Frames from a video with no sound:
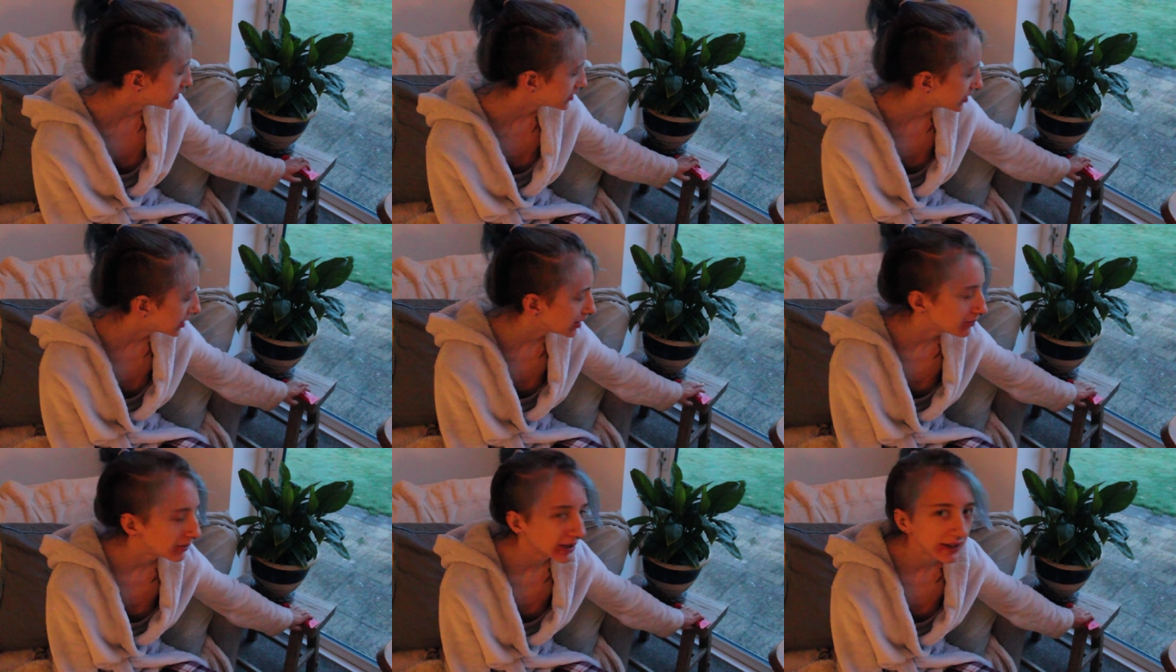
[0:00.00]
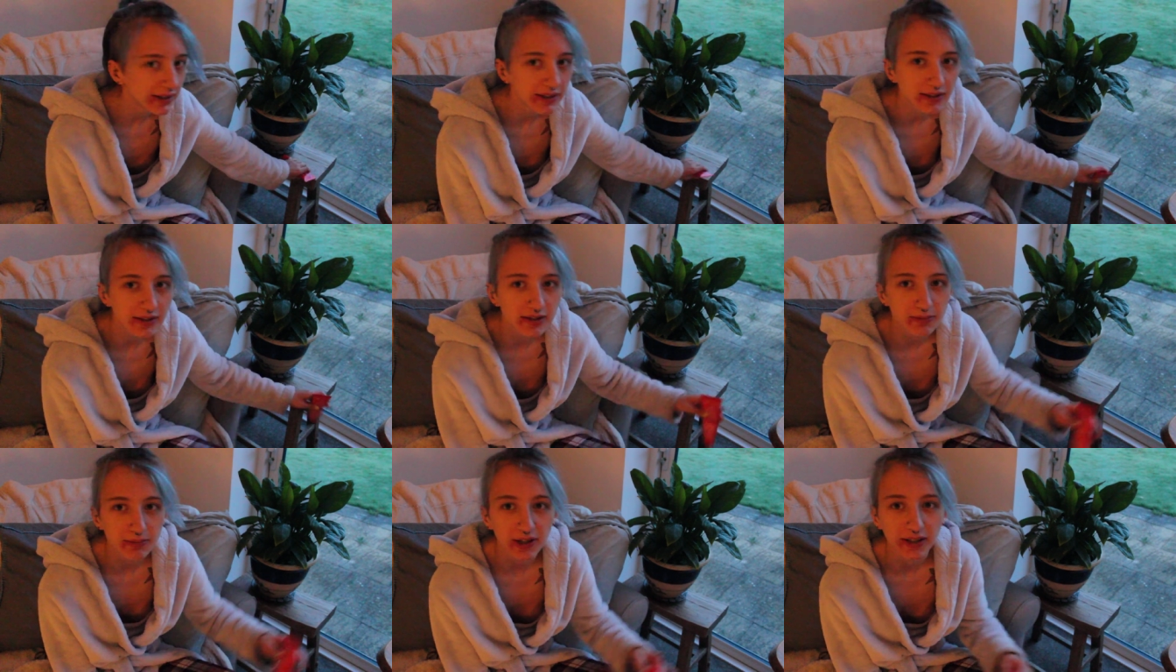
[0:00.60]
heat
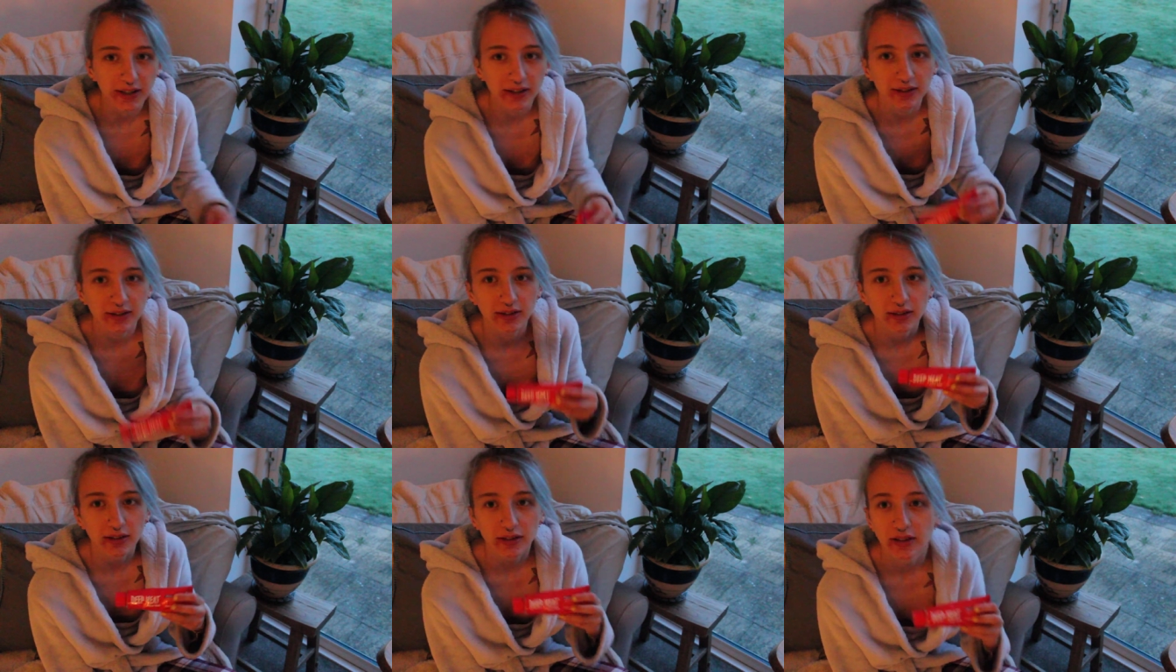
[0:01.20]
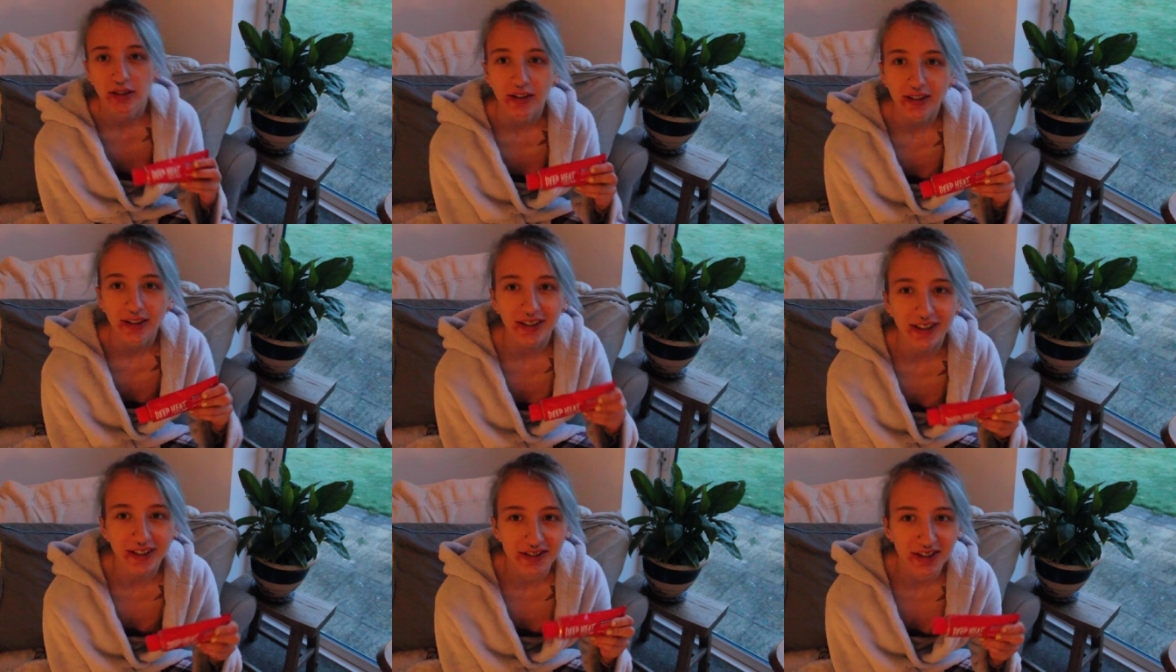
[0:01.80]
into my
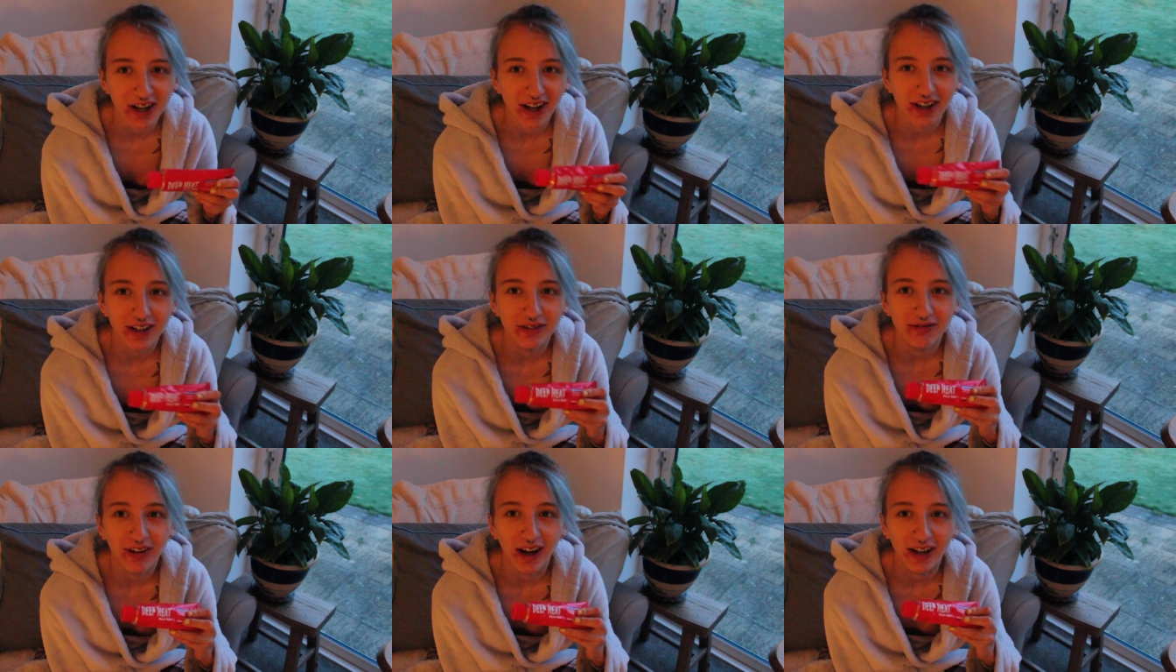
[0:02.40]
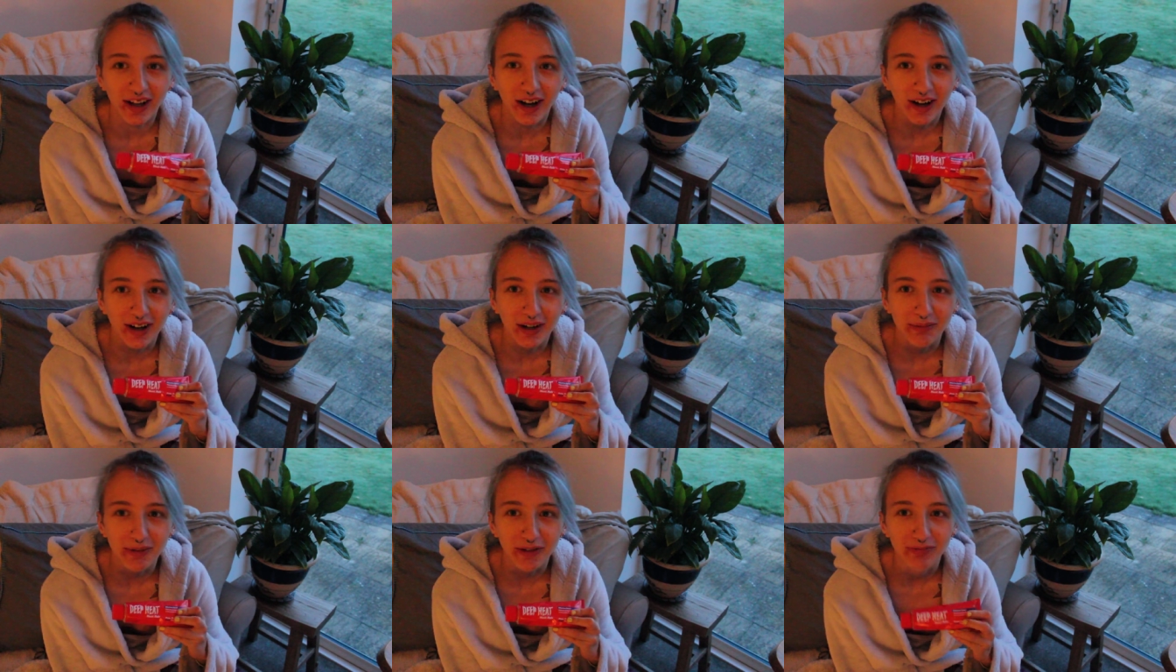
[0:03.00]
entire right
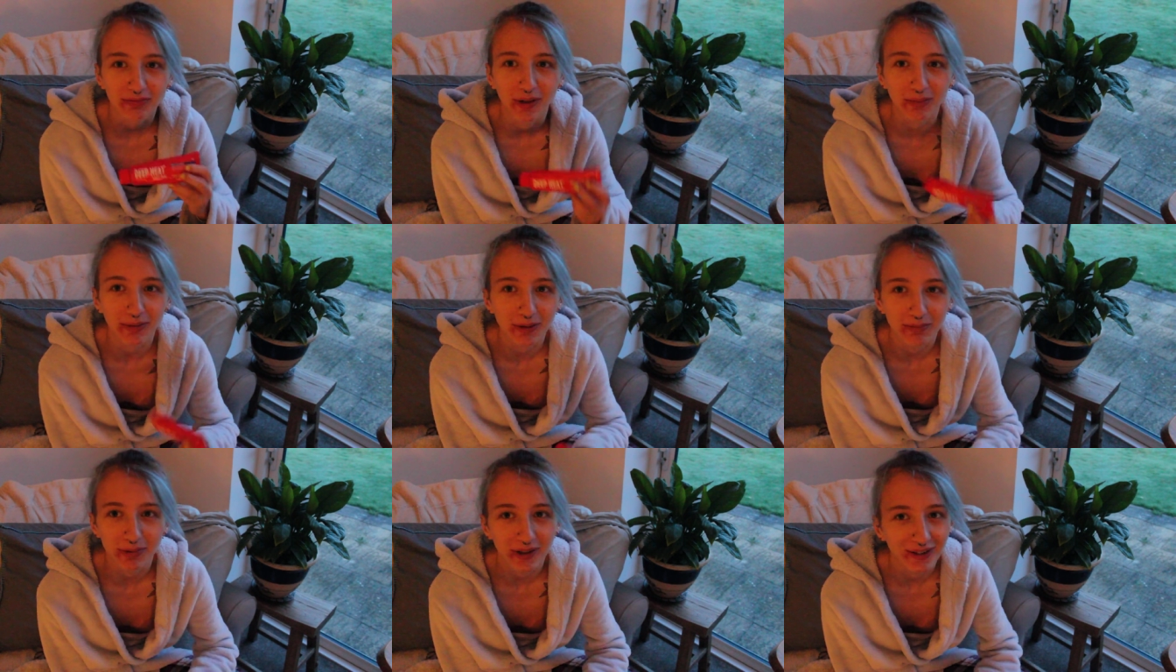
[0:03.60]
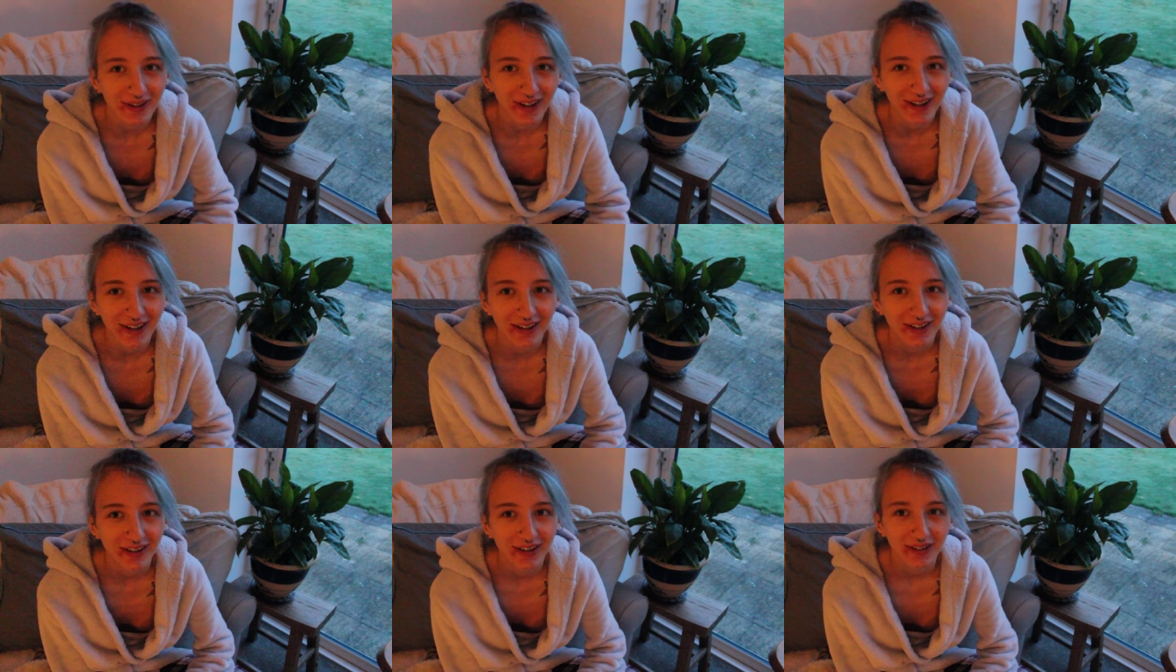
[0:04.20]
arm. I've probably put
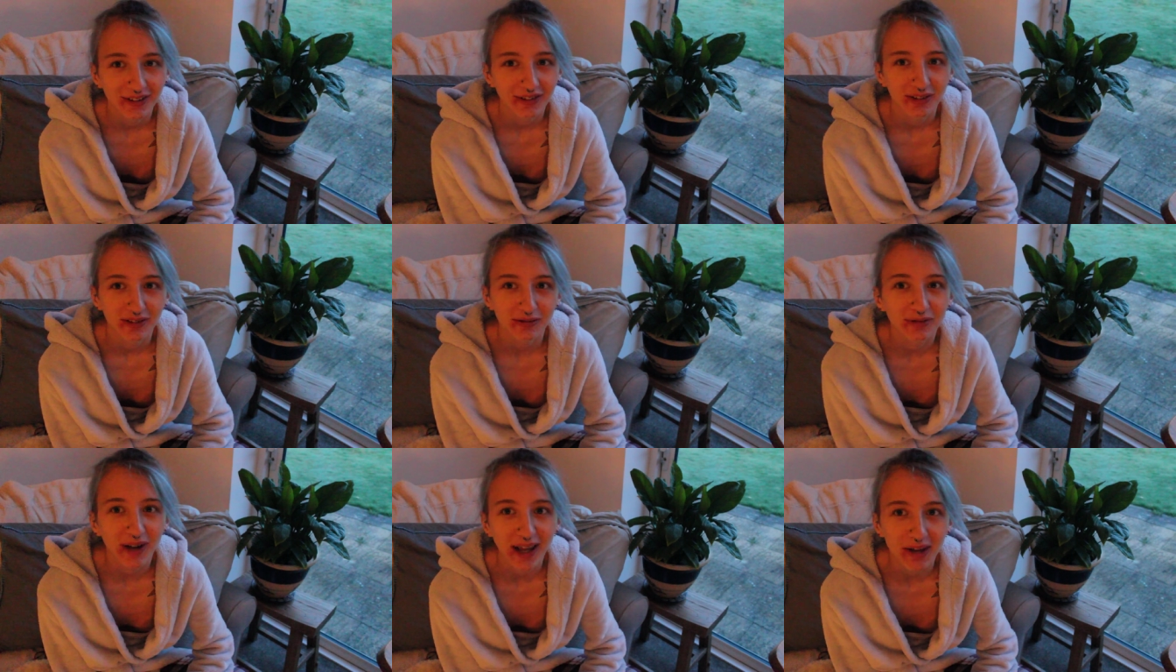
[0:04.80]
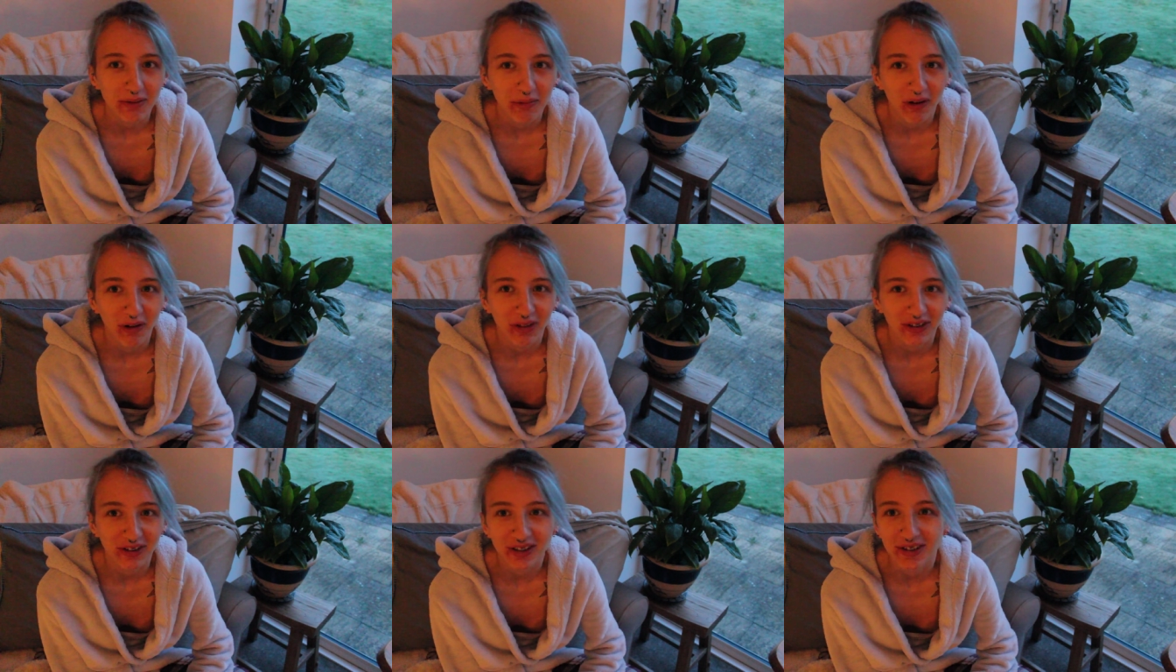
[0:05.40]
like way
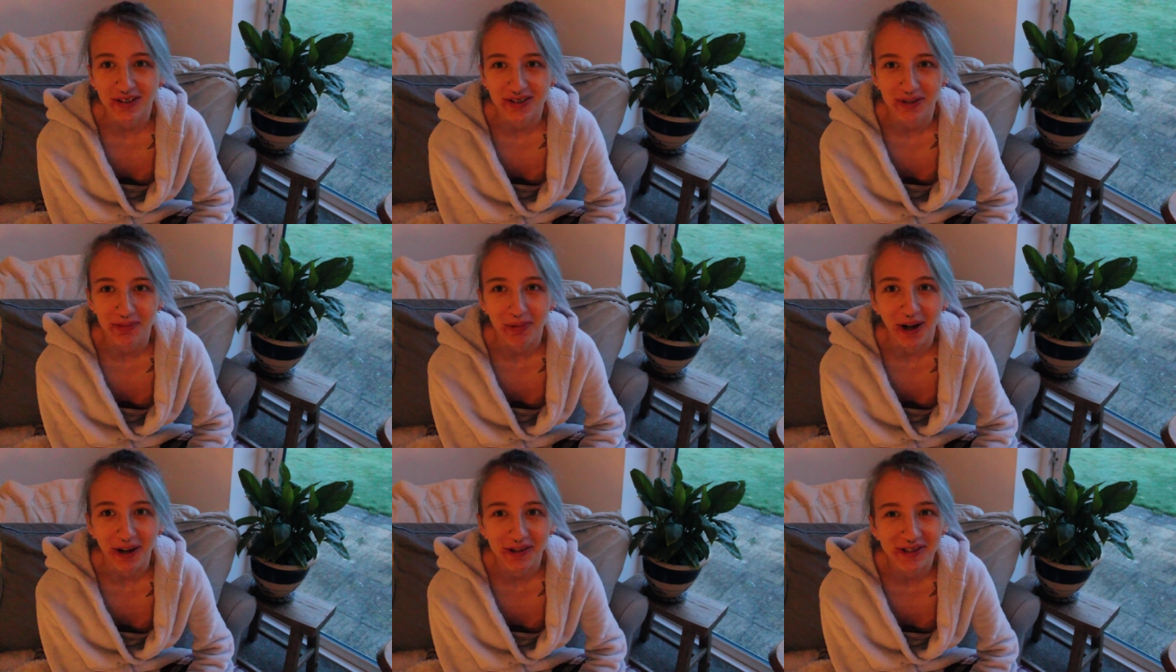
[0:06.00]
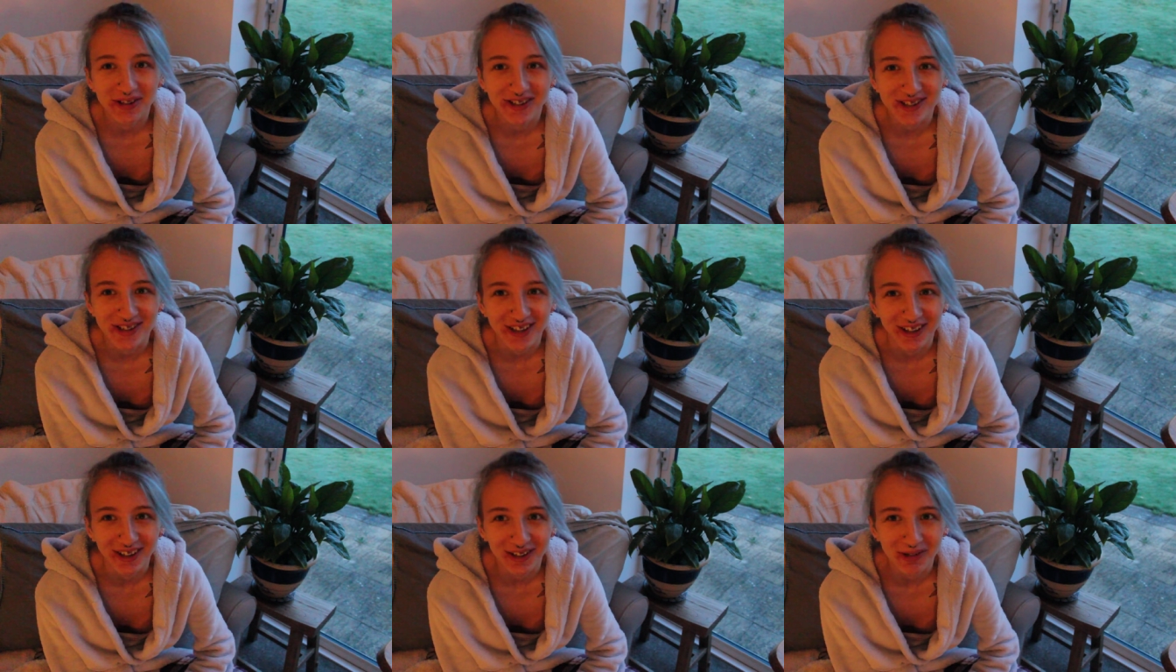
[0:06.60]
more than you're supposed
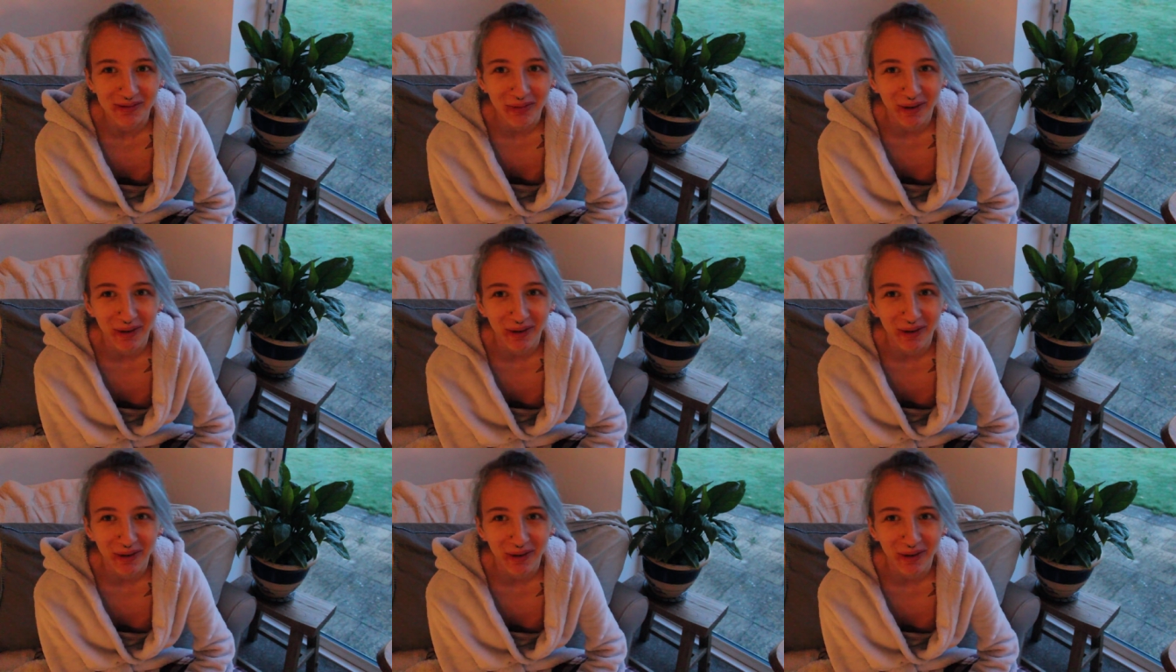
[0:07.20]
to